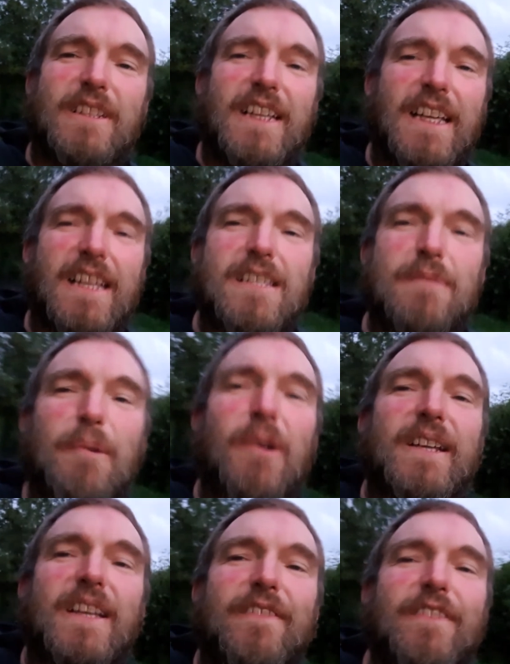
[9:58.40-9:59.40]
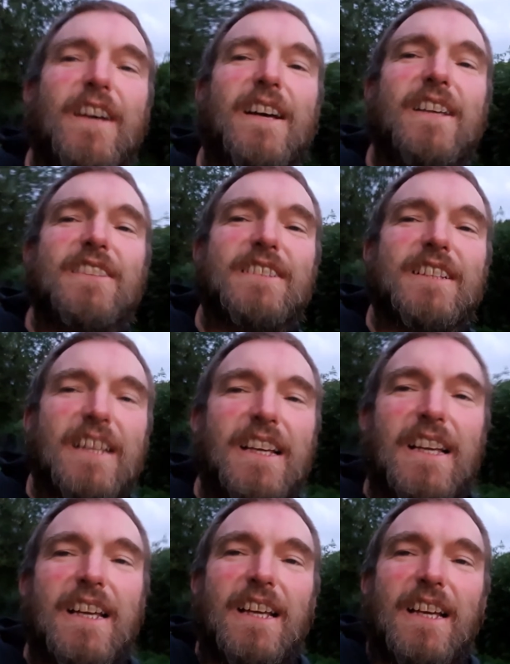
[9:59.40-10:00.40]
Nikki spotted it first,
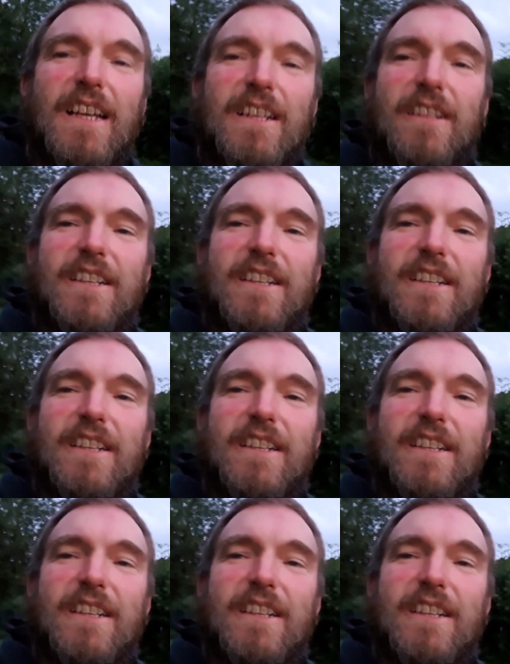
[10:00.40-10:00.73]
and